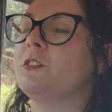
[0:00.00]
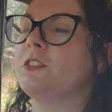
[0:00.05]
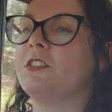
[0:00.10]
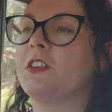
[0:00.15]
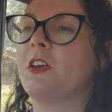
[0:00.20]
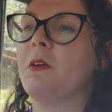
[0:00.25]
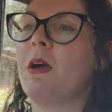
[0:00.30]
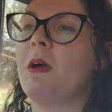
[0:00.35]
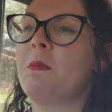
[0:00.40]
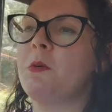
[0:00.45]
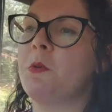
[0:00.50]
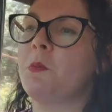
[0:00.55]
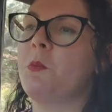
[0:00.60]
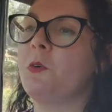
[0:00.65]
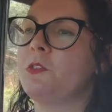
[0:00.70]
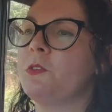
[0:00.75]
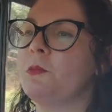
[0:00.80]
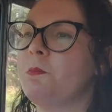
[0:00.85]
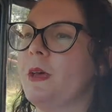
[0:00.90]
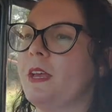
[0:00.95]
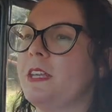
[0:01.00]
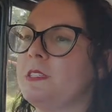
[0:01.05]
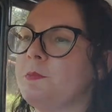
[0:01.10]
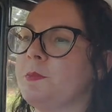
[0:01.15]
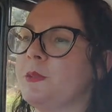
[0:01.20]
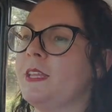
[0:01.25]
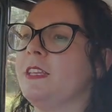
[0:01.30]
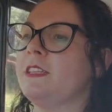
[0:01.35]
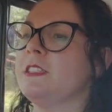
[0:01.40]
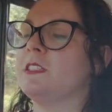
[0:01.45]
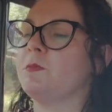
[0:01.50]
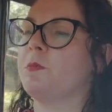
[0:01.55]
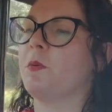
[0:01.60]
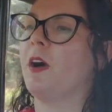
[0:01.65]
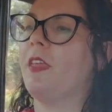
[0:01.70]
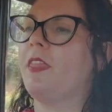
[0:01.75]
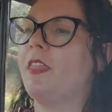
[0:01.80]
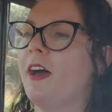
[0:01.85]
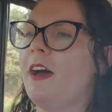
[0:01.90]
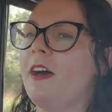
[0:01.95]
and so Emma wasn't best pleased
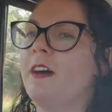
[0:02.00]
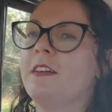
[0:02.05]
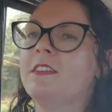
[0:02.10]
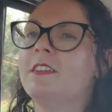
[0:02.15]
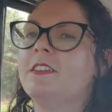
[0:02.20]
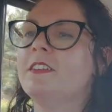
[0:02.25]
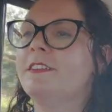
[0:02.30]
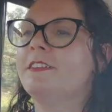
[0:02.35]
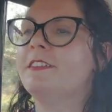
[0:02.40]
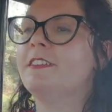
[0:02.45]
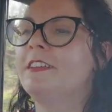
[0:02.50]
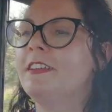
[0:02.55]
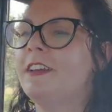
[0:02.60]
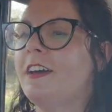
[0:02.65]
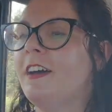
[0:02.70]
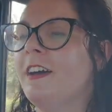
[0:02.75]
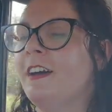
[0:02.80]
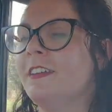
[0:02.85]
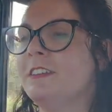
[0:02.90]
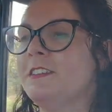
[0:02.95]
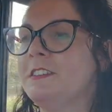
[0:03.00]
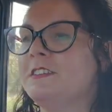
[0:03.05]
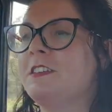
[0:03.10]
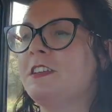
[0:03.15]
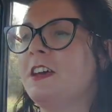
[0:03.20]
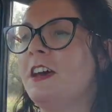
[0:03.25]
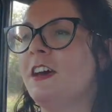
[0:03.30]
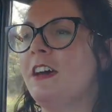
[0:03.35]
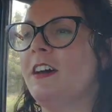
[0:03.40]
by that, and